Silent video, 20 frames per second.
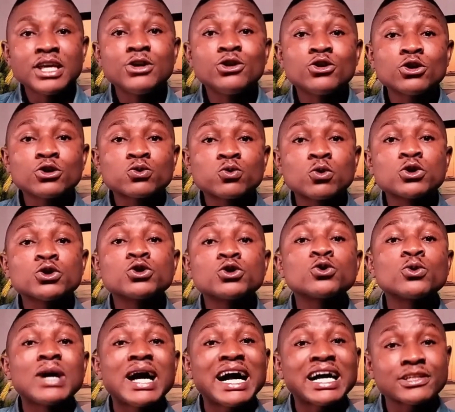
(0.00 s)
he just wants
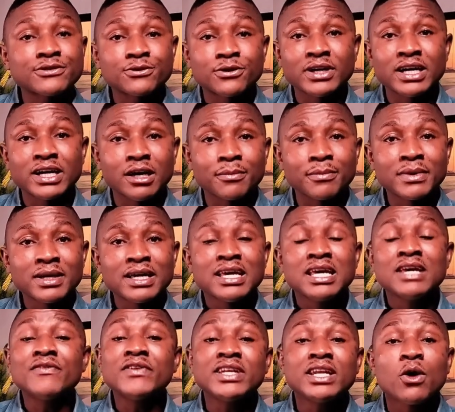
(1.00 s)
you to ask for help.
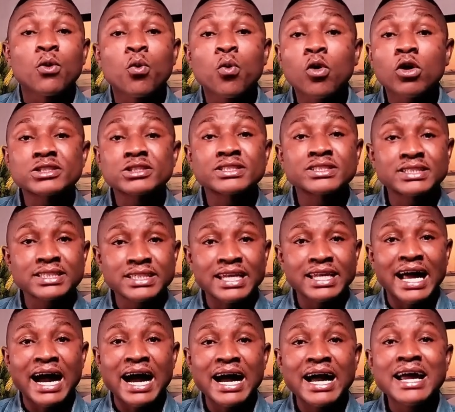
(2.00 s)
Even the worst
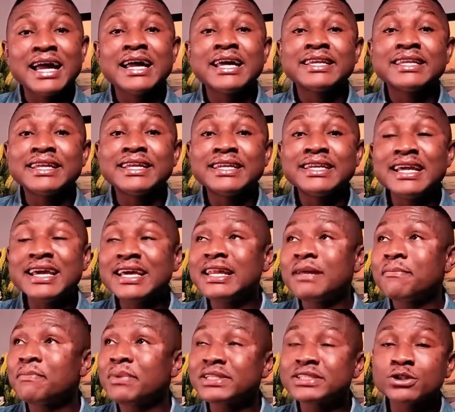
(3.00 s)
sinner, the day
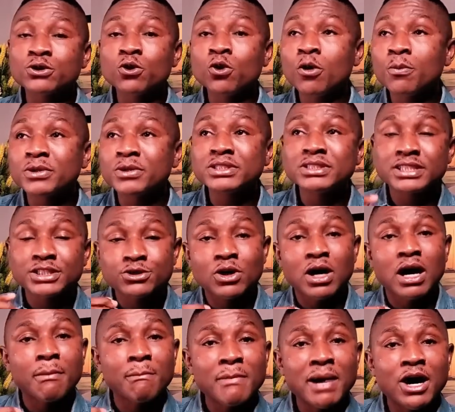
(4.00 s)
the person opens his
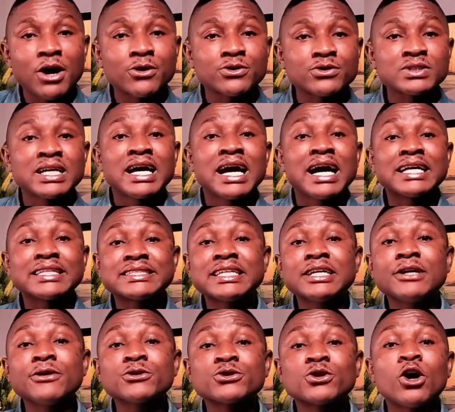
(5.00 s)
or her mouth and
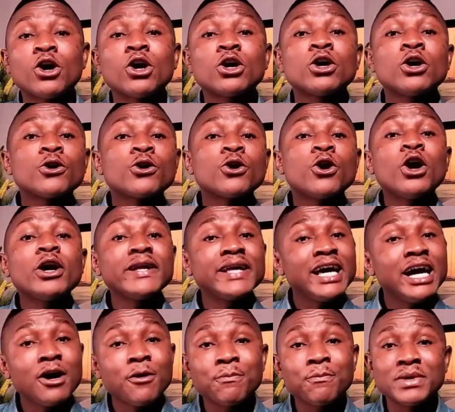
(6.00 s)
tells God, God
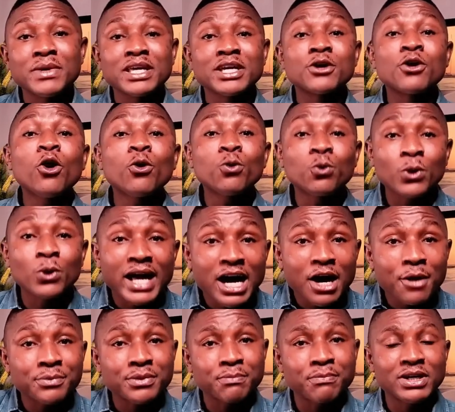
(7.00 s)
help me, God will
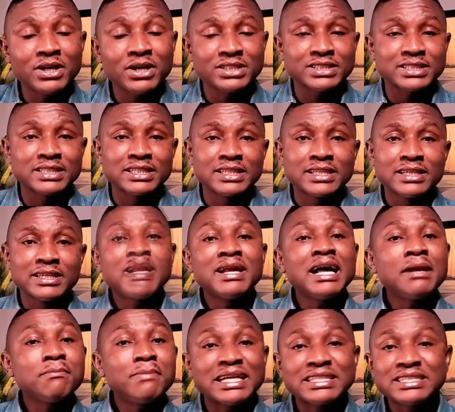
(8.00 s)
help the person.
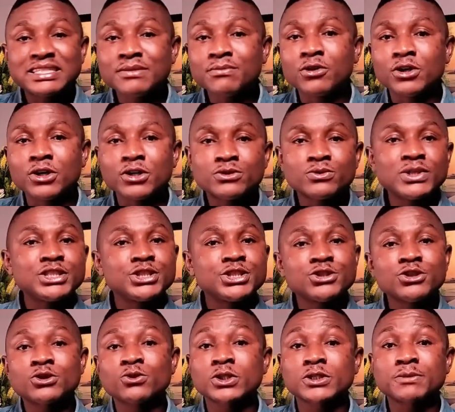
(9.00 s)
Blind Bartimaeus, when
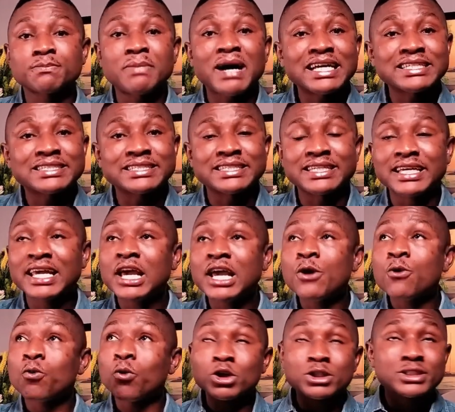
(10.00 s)
Jesus was passing,
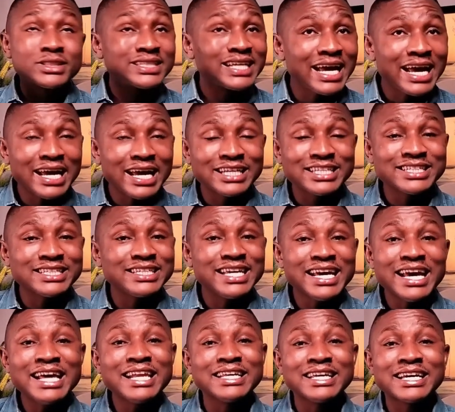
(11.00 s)
was
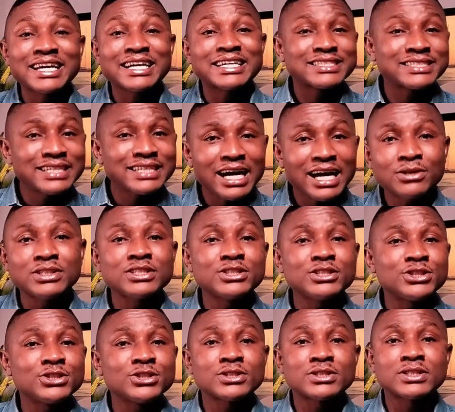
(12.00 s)
yelling and
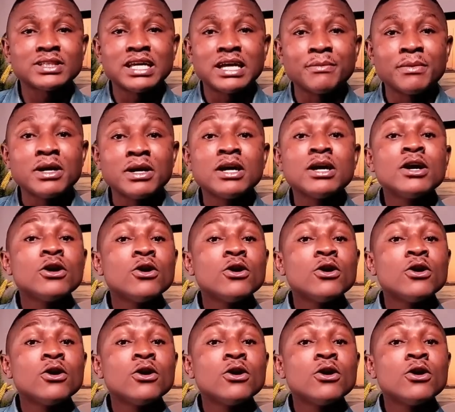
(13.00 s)
shouting Jesus' name.